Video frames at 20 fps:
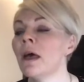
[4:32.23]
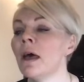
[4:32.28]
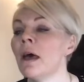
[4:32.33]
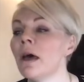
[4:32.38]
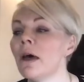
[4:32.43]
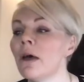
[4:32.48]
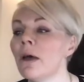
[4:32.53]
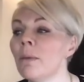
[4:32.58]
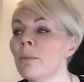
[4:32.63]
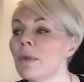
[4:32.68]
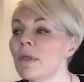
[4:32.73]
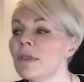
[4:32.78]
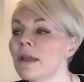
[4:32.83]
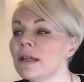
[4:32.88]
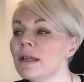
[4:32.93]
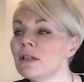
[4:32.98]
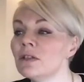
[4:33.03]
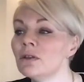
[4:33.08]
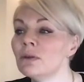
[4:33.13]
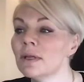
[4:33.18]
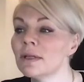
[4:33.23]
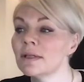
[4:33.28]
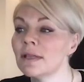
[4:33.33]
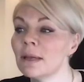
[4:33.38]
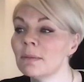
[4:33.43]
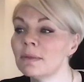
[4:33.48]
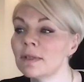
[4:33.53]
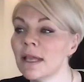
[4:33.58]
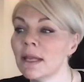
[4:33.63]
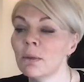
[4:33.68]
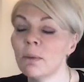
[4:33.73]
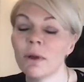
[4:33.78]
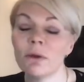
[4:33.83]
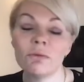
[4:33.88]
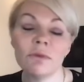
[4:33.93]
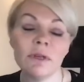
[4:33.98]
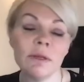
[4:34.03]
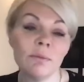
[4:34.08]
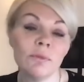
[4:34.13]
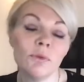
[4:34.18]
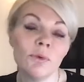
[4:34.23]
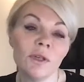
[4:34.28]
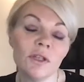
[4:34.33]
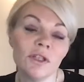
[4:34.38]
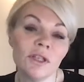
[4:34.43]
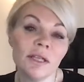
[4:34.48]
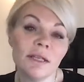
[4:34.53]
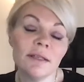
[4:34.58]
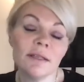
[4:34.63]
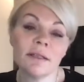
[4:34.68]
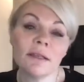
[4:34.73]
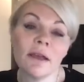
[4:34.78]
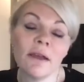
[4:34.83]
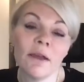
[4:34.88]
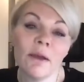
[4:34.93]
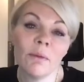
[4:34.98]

They do accept day one remortgages,